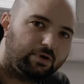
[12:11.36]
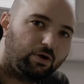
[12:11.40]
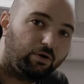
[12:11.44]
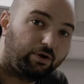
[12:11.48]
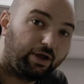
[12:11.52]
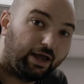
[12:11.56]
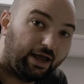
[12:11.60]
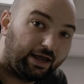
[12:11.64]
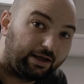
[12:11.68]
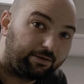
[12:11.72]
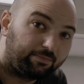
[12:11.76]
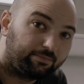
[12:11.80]

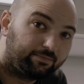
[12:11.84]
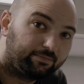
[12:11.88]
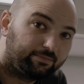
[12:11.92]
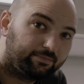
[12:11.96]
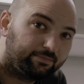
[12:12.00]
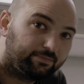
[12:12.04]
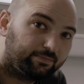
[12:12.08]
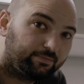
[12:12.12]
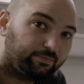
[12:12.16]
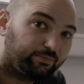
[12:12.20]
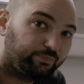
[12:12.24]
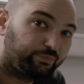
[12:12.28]
Okay,
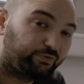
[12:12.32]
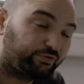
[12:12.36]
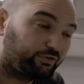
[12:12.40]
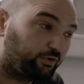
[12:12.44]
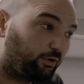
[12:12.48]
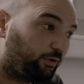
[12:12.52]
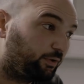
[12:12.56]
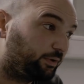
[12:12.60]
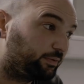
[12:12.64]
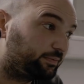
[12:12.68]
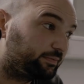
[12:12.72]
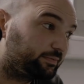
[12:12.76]

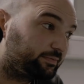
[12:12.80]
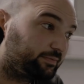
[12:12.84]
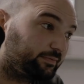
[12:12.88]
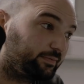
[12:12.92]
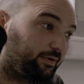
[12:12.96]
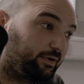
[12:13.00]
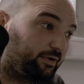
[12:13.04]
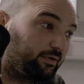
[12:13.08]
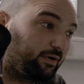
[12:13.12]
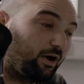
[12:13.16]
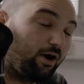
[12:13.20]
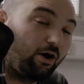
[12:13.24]
so
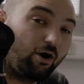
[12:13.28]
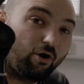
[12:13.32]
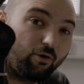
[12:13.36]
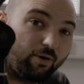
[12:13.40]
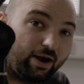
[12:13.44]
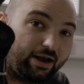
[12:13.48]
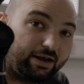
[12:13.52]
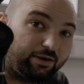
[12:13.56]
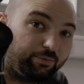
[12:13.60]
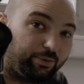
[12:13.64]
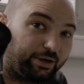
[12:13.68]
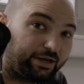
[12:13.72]

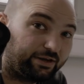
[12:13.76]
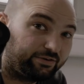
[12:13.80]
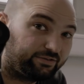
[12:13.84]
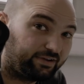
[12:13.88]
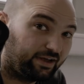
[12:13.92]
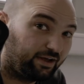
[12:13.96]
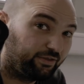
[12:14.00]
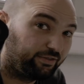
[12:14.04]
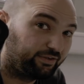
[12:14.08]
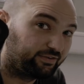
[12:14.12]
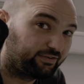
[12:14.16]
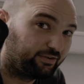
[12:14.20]
already we can
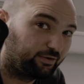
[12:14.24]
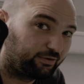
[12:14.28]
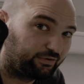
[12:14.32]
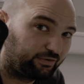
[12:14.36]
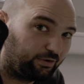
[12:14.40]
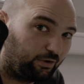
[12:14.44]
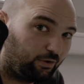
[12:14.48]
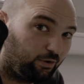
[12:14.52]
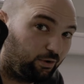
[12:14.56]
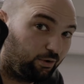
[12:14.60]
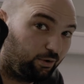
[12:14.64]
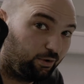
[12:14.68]
tell this looks
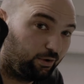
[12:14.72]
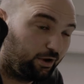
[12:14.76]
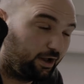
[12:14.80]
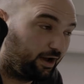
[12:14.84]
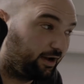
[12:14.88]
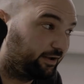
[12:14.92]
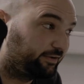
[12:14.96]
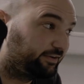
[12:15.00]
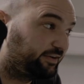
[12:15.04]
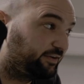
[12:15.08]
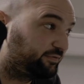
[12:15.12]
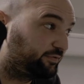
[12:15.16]
a whole
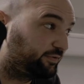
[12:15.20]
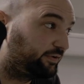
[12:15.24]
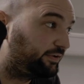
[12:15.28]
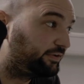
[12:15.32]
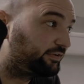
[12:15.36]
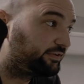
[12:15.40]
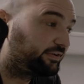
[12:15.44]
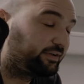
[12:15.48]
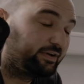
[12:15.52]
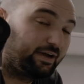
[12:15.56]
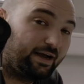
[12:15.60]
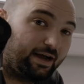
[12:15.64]
lot
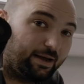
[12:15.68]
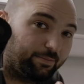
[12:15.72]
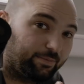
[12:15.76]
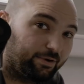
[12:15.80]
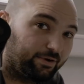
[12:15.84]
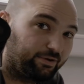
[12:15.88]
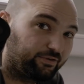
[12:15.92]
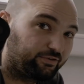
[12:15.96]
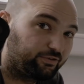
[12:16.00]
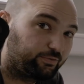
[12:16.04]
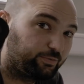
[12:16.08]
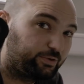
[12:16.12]
different. I'm
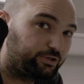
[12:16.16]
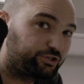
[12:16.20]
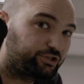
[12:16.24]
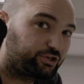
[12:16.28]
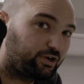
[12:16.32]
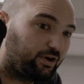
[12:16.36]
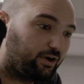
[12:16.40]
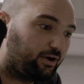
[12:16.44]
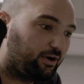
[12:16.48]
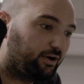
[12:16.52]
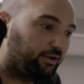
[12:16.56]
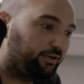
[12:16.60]
going to switch
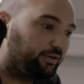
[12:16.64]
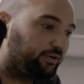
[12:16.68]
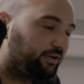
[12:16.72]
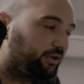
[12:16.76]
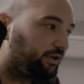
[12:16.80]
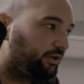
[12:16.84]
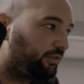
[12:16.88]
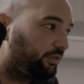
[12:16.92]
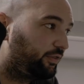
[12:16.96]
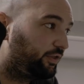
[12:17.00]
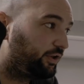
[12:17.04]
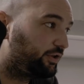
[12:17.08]

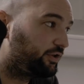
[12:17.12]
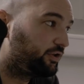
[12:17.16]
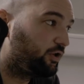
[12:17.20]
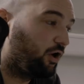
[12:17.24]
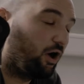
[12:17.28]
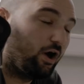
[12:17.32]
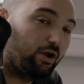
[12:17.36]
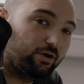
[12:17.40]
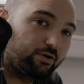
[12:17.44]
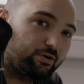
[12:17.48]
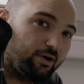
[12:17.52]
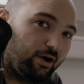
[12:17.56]
on the
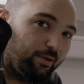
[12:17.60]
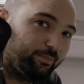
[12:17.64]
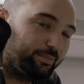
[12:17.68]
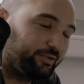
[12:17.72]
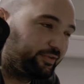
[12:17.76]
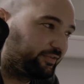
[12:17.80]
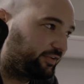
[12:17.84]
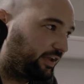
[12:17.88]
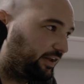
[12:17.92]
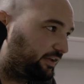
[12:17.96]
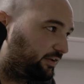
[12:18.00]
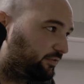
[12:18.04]

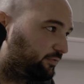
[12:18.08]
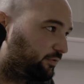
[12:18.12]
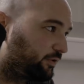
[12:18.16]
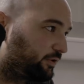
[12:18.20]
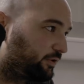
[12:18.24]
non-compensated